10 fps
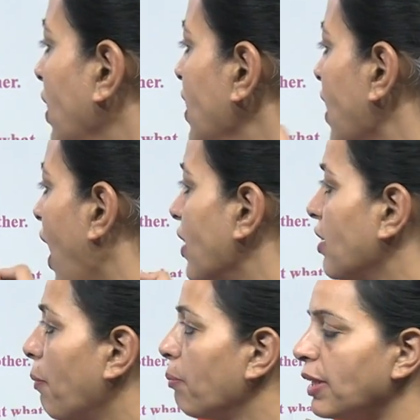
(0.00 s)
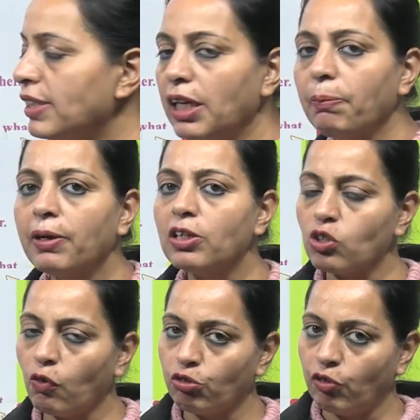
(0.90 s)
These are the multiples
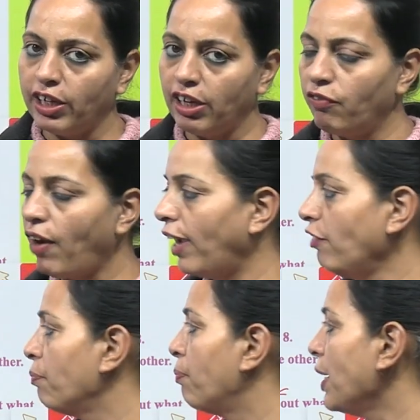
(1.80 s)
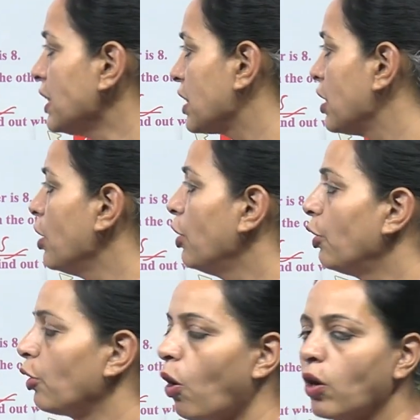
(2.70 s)
of 25 but
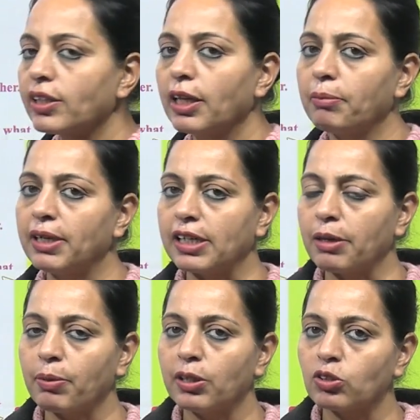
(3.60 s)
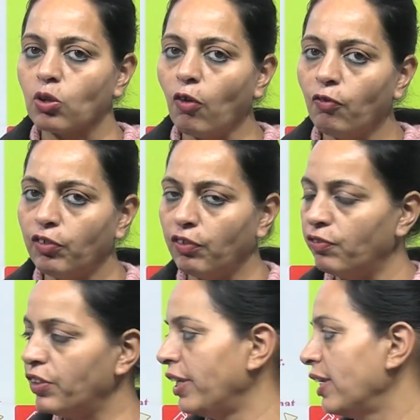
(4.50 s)
not the multiples of
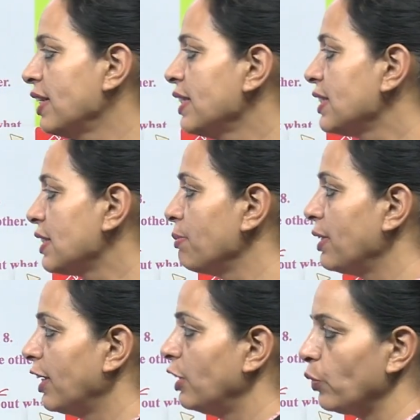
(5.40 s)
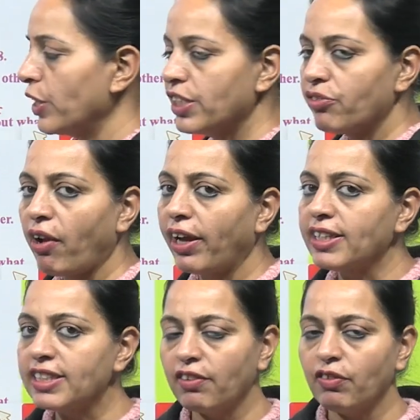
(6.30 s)
50. Similarly, you can try
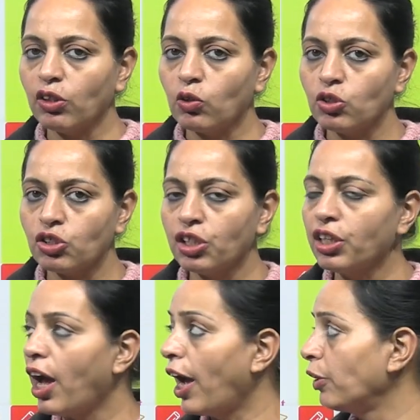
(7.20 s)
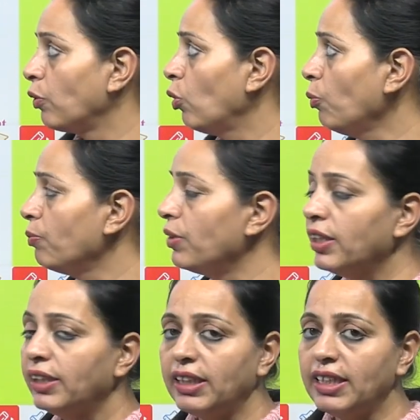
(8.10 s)
7th question. I hope
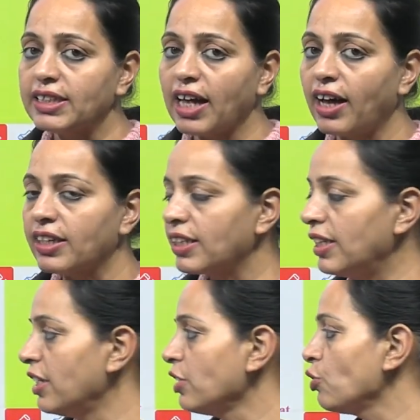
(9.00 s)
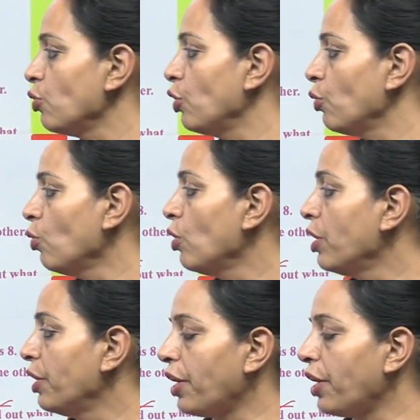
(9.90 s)
these are clear to you.